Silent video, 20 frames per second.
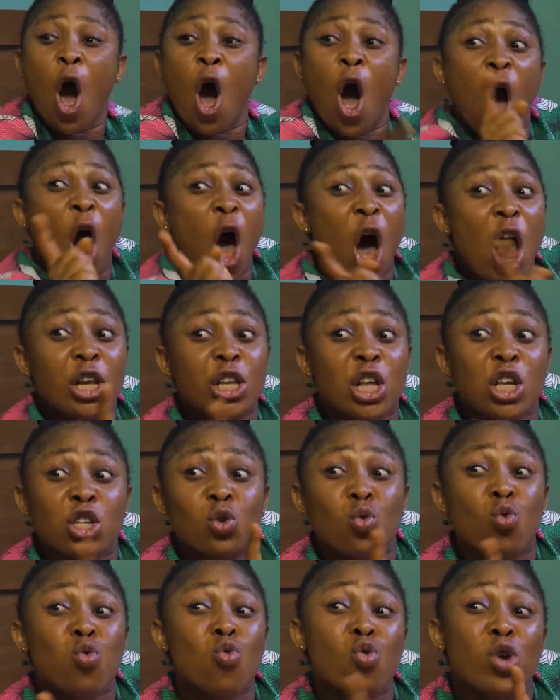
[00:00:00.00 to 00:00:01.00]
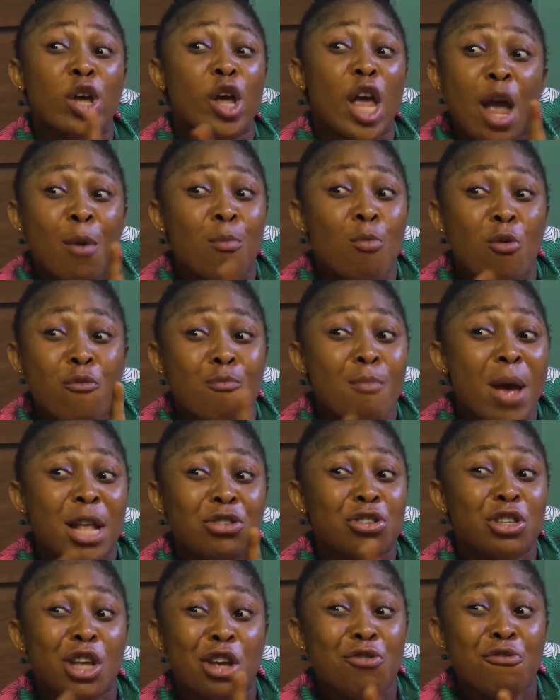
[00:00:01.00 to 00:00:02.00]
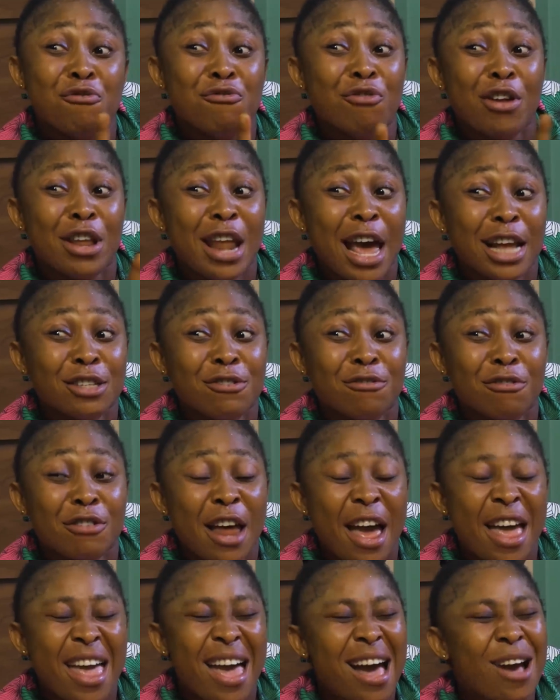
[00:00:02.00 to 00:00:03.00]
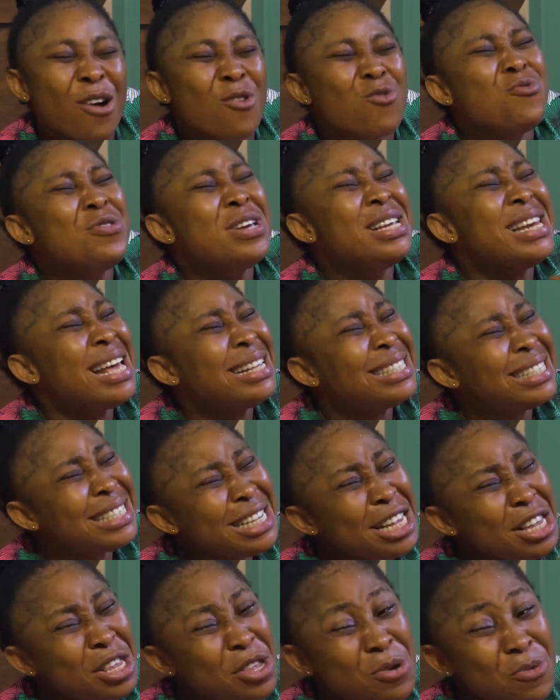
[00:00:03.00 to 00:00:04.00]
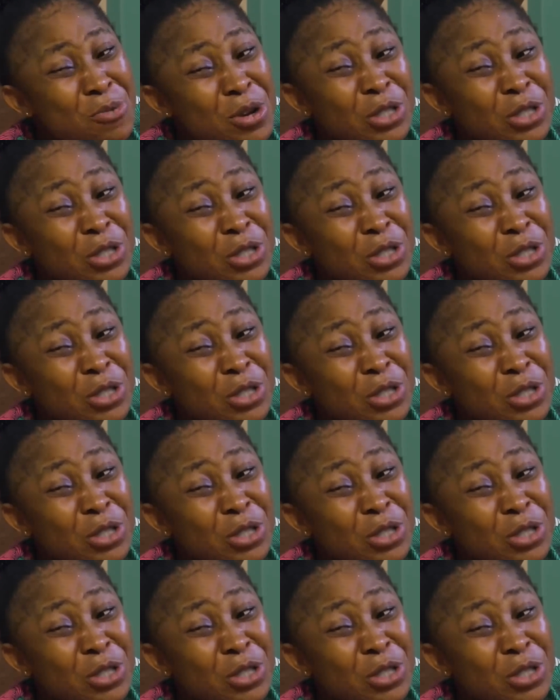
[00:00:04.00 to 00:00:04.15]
All this crooked movement they do for night, Funaya. Will they see you?